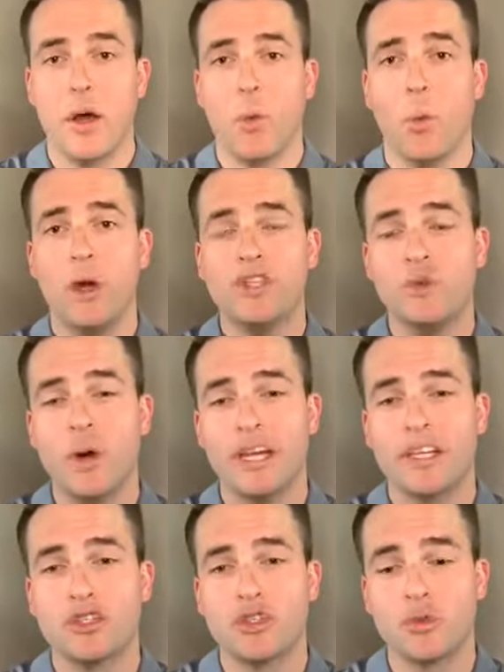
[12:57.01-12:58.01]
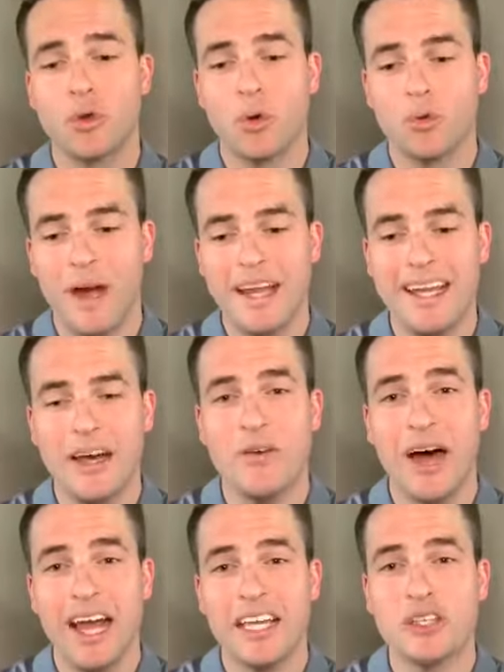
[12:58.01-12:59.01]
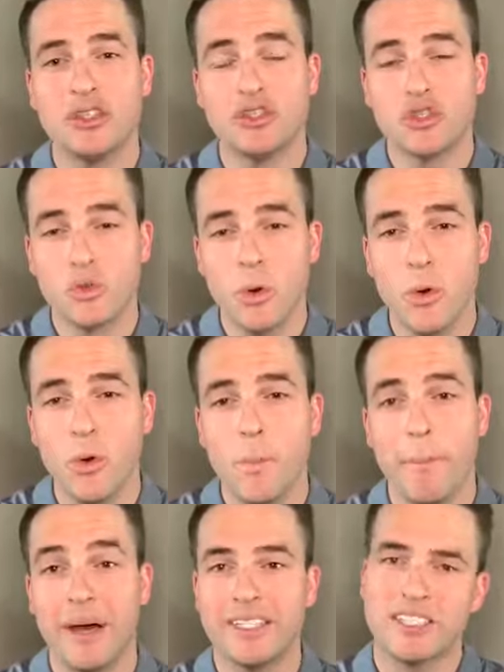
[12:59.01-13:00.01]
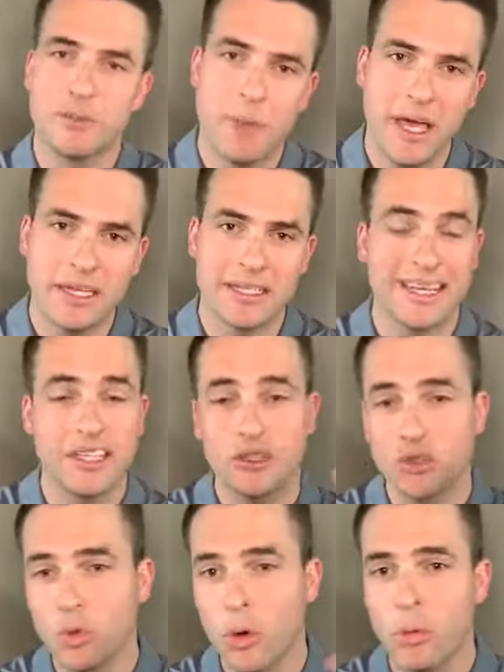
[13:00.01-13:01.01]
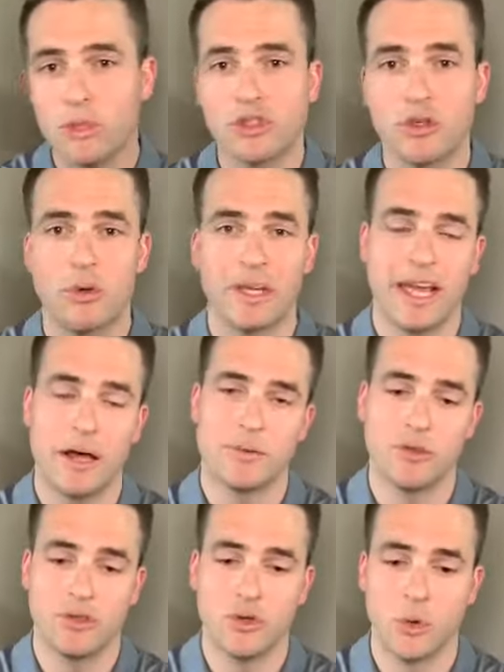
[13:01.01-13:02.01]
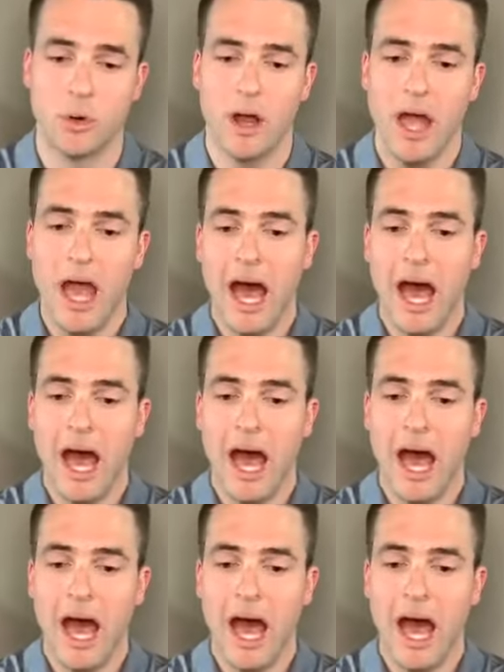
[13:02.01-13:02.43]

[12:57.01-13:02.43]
What do I control? Right now, I control my spend. I control what's going out the door.